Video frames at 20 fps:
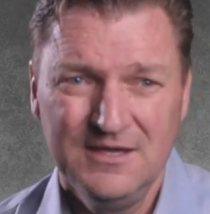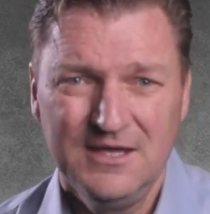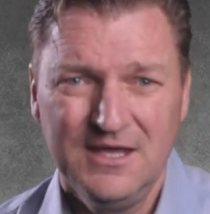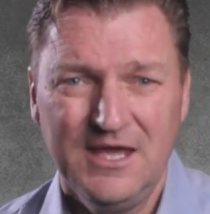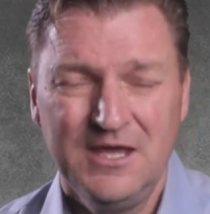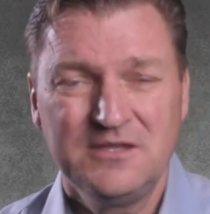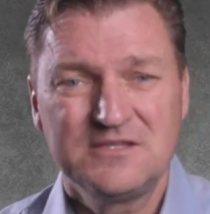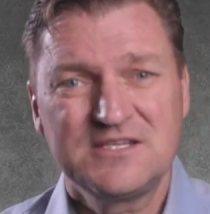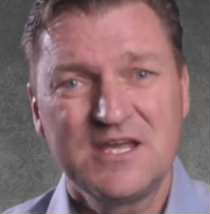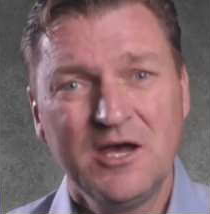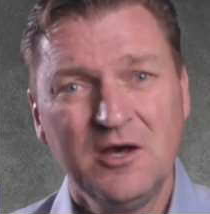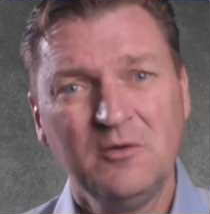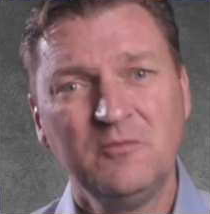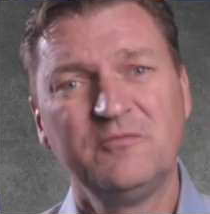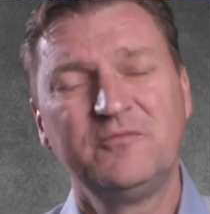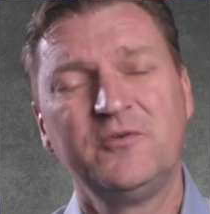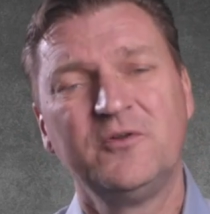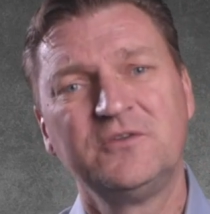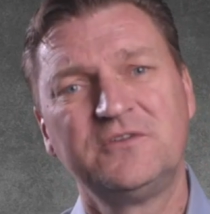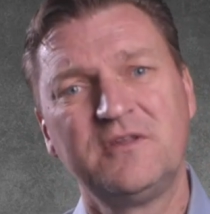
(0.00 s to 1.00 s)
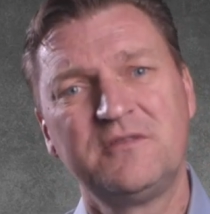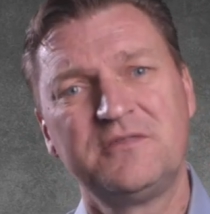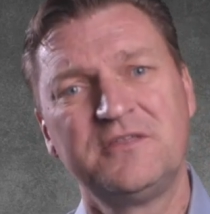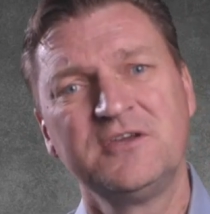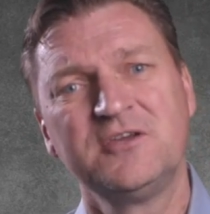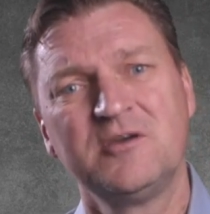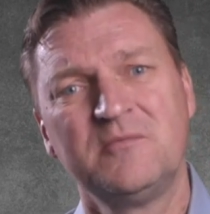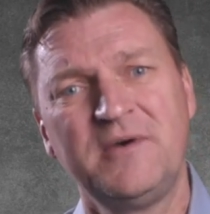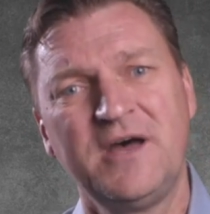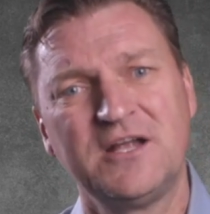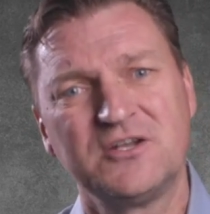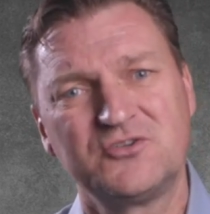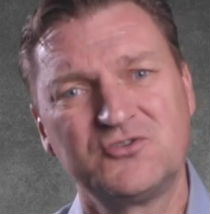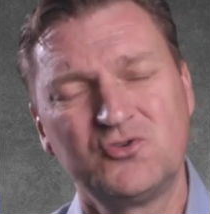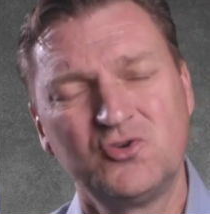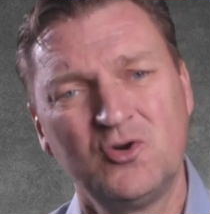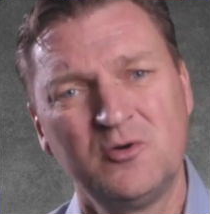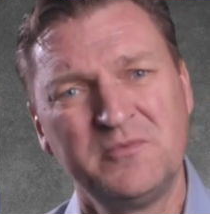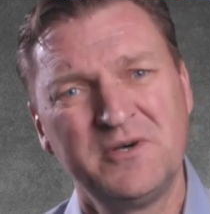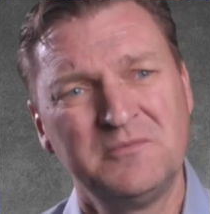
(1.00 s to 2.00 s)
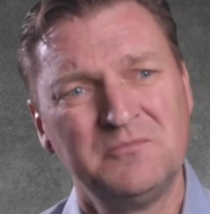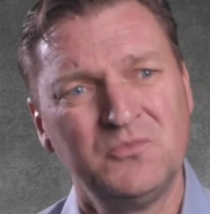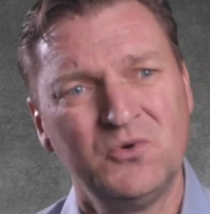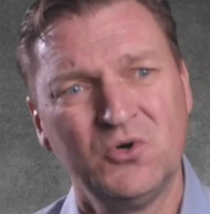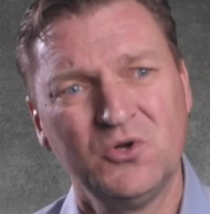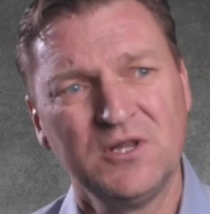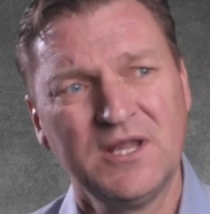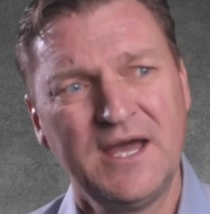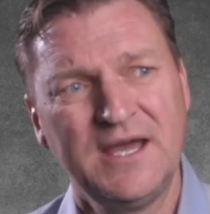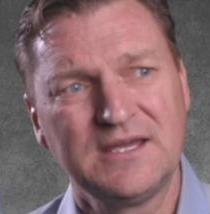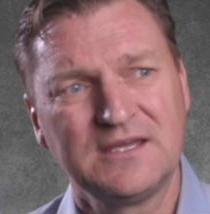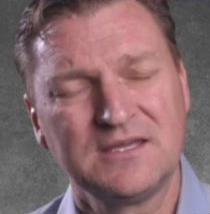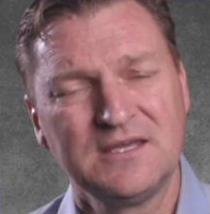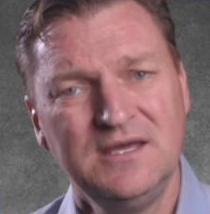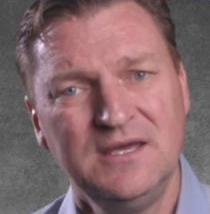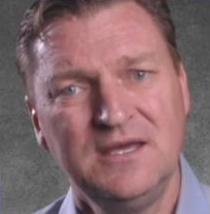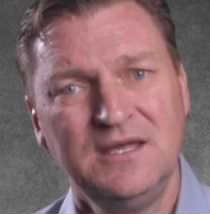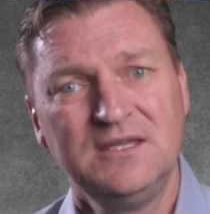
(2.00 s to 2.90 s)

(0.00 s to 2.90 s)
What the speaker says: It's helpful to think about trauma more like